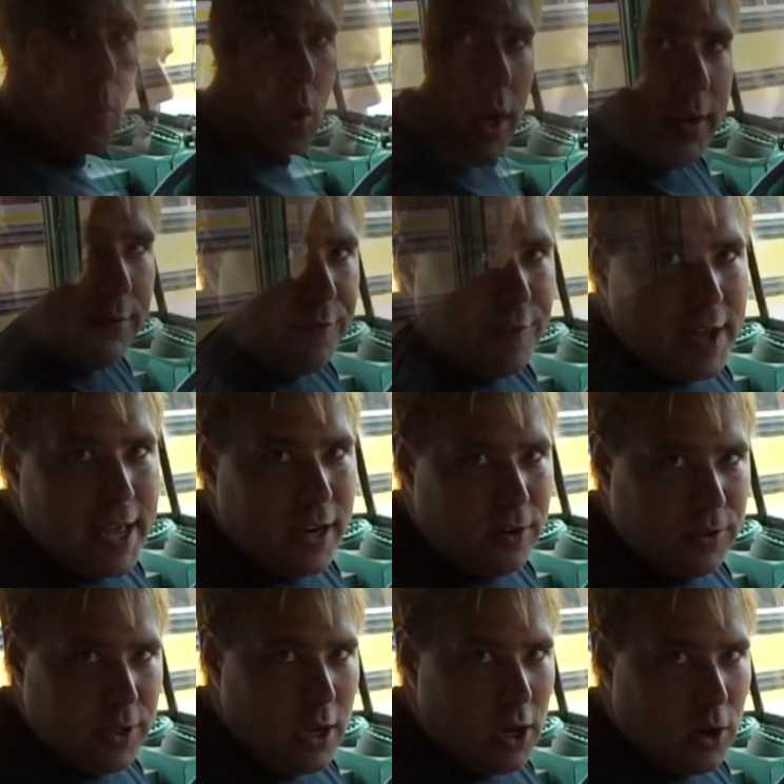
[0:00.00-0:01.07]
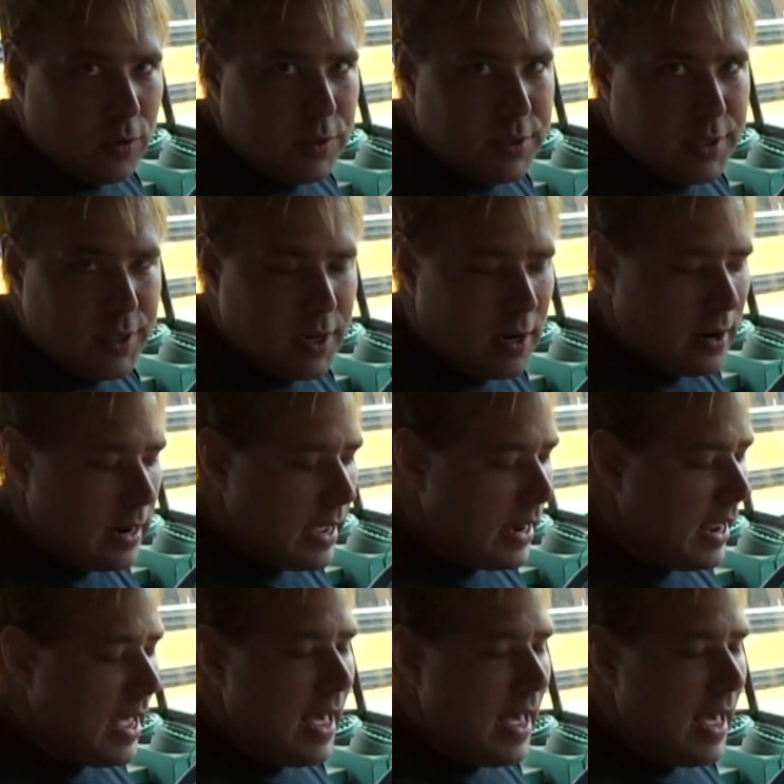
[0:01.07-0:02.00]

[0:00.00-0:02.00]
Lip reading: One final note. Alright,